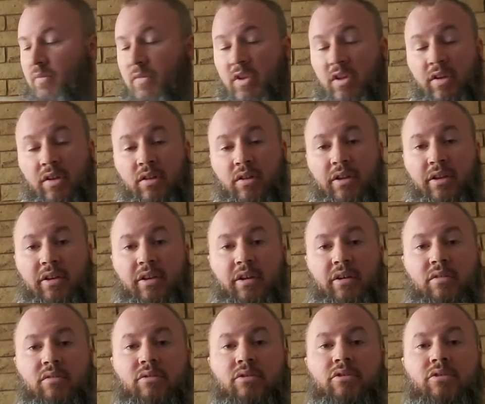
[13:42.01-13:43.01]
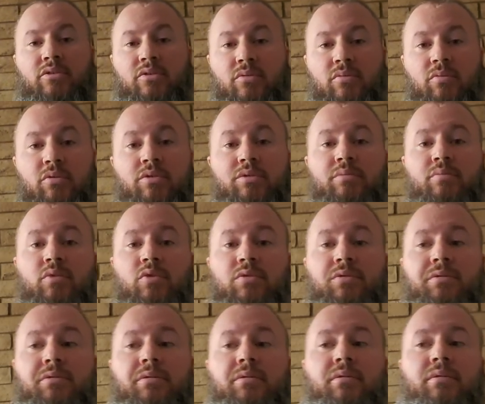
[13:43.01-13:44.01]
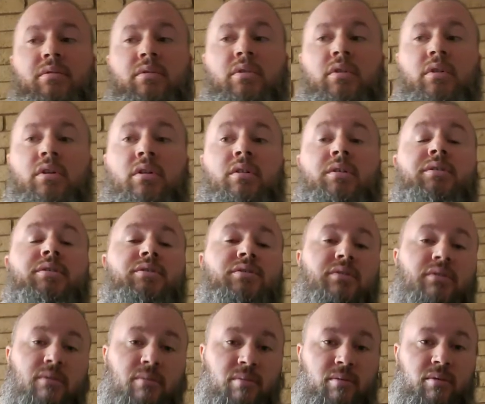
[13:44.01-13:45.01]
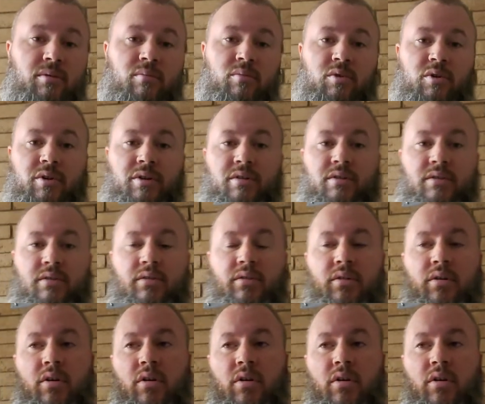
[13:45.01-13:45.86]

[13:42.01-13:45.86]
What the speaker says: It laid down super smooth. Super impressed.